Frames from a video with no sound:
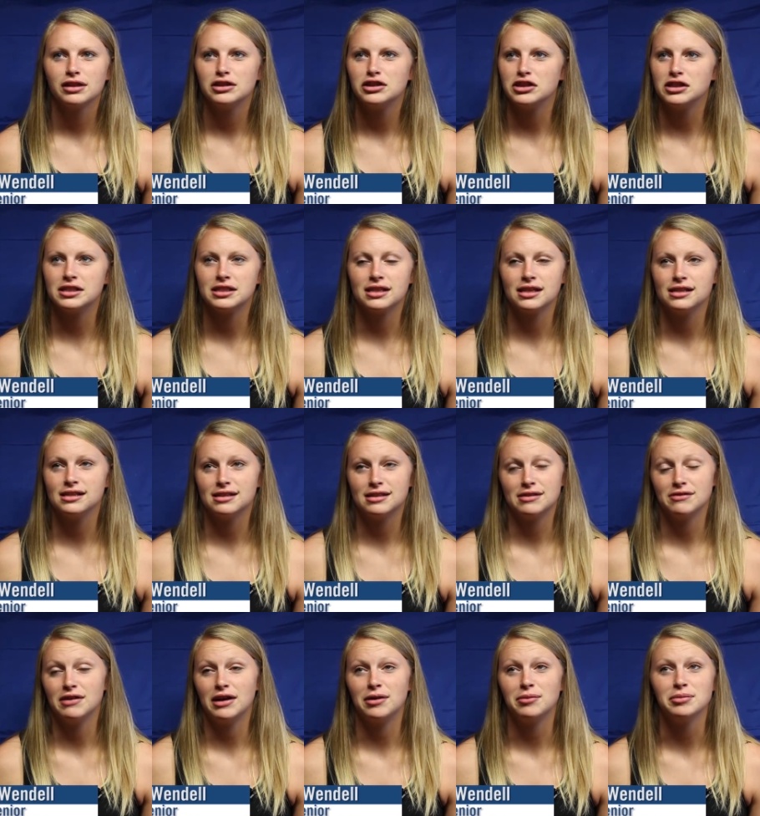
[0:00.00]
just
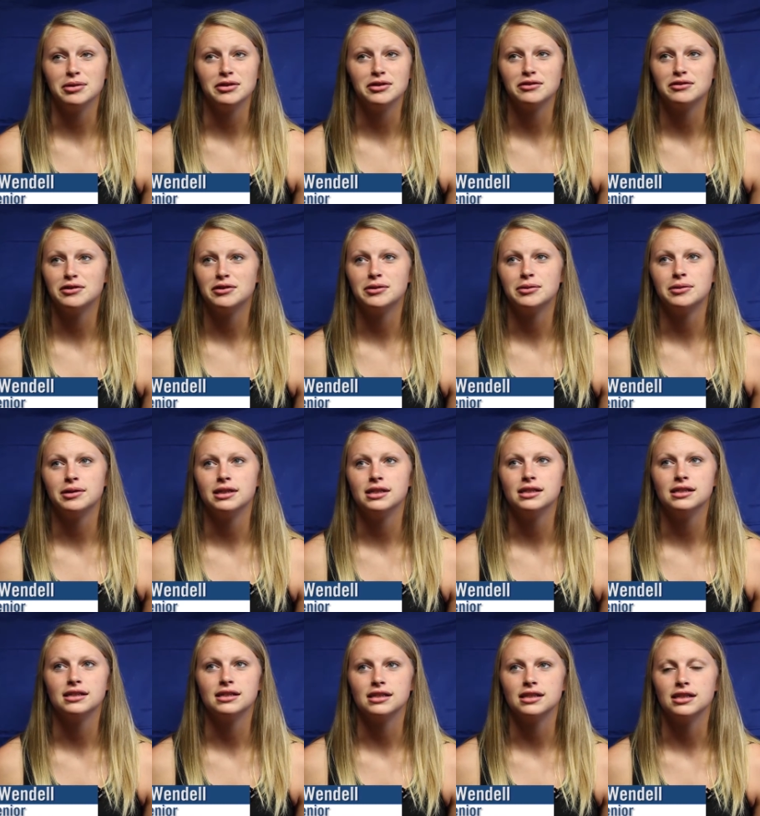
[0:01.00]
because of how beautiful it
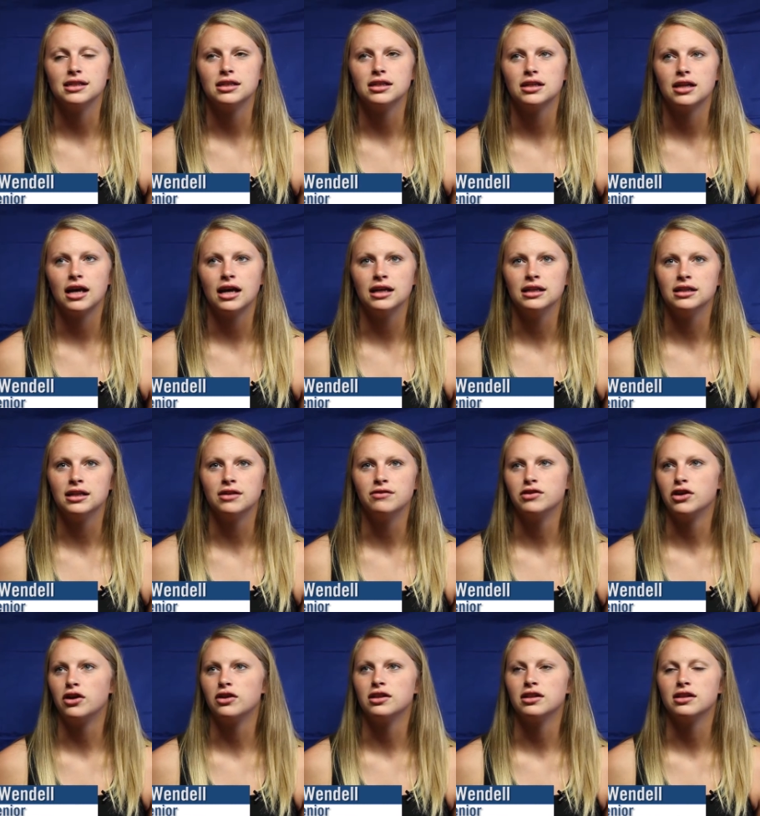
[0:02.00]
was and I
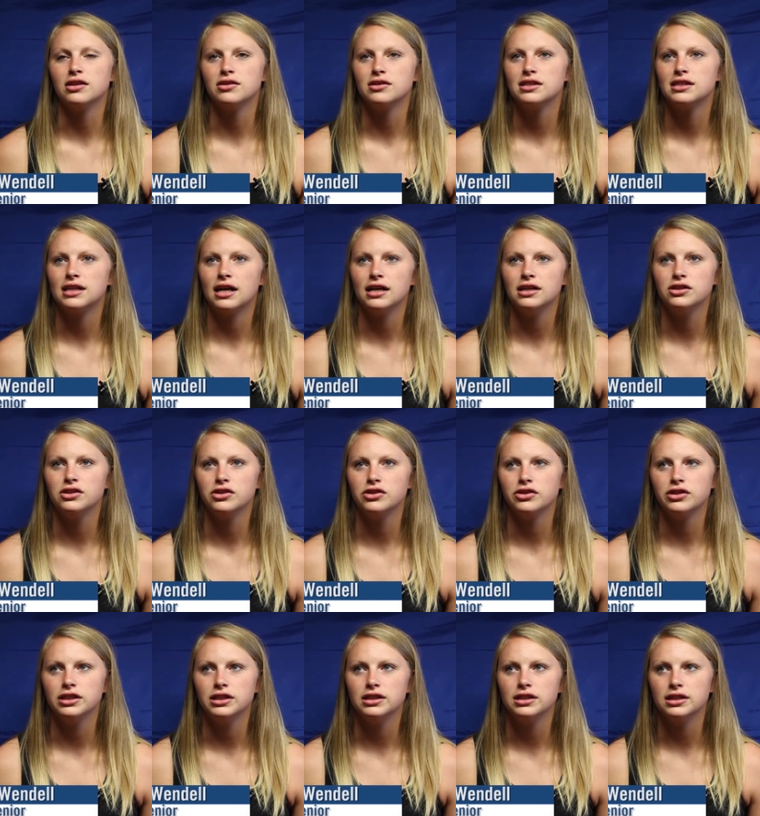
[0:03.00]
loved all the little side
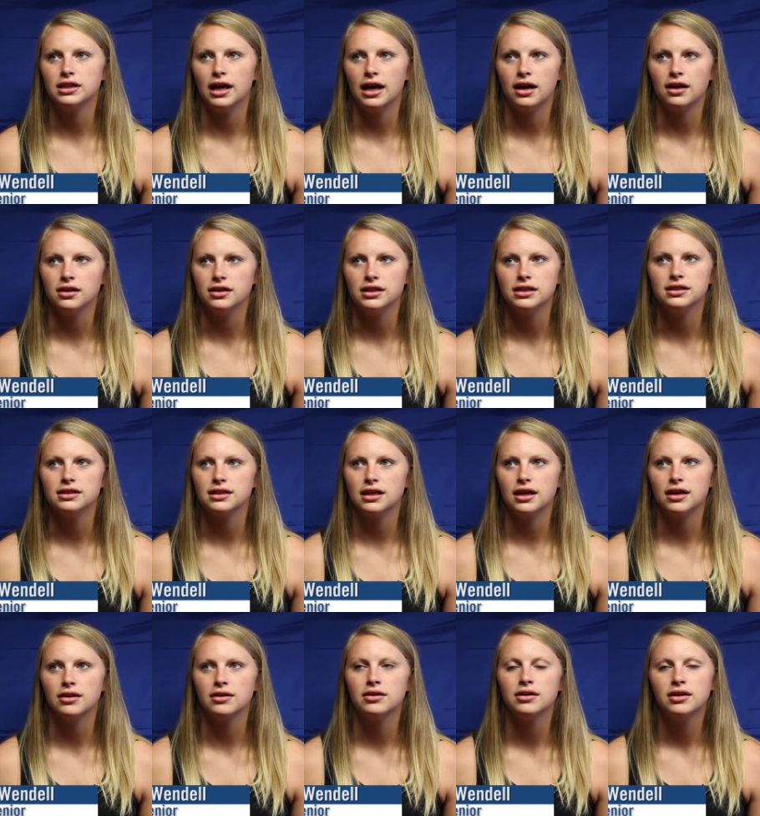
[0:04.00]
streets and alleys
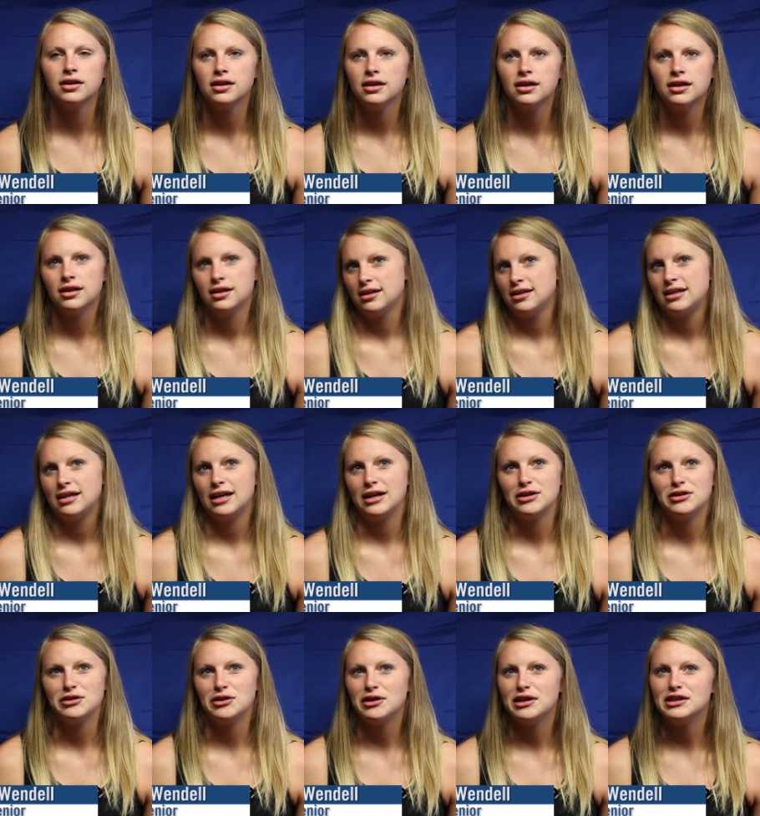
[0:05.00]
that, I
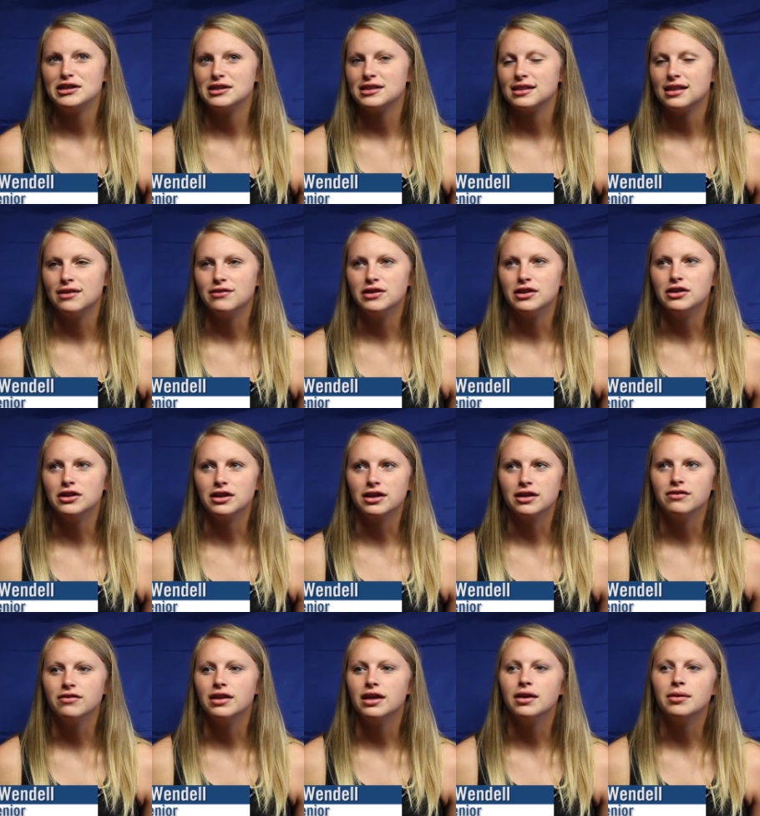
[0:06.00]
don't know, I just love the look
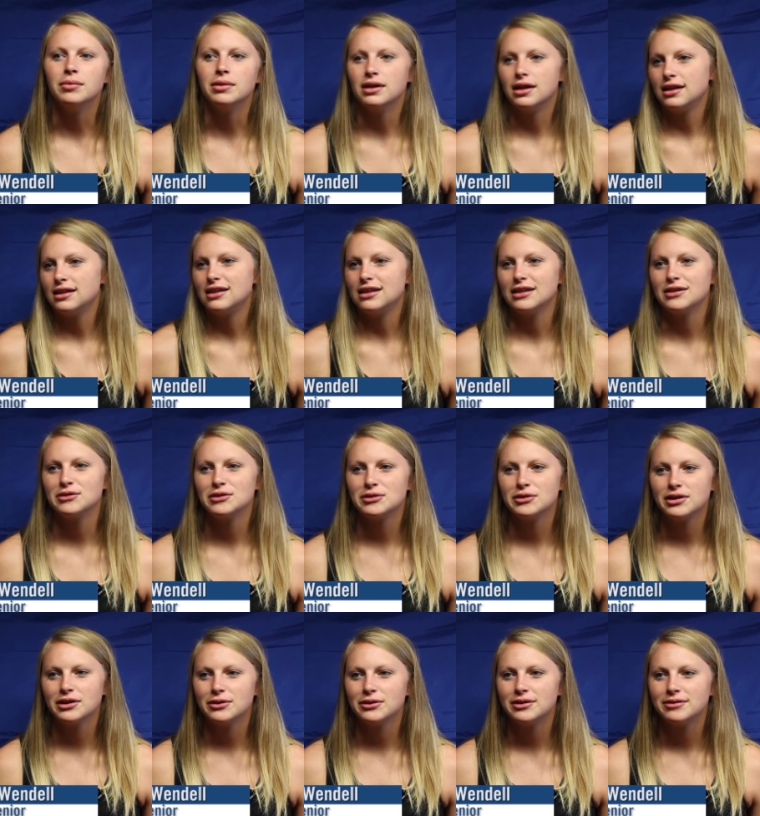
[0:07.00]
of them and I think it was
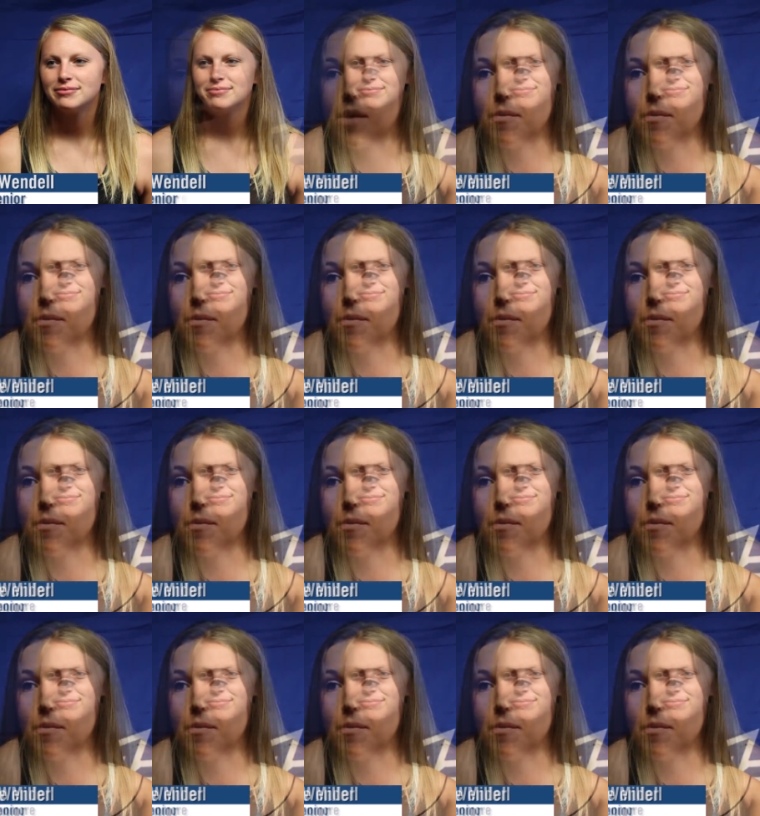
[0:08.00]
really cool.